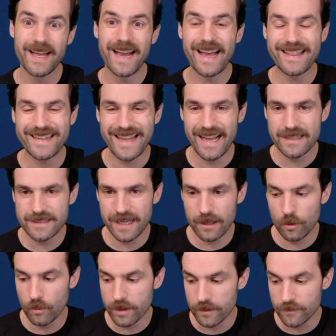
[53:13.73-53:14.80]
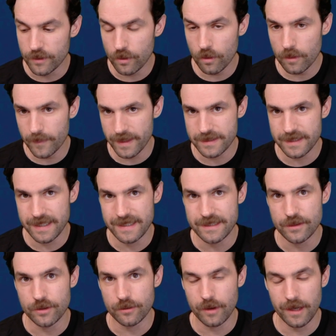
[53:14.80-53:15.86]
and then exile one of your best things
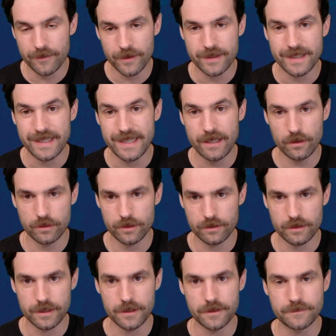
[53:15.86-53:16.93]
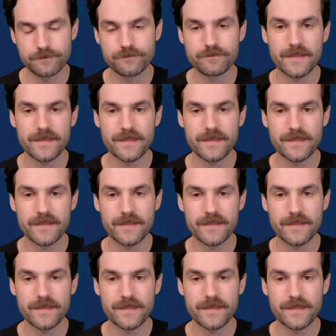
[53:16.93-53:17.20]
in your graveyard that they killed earlier.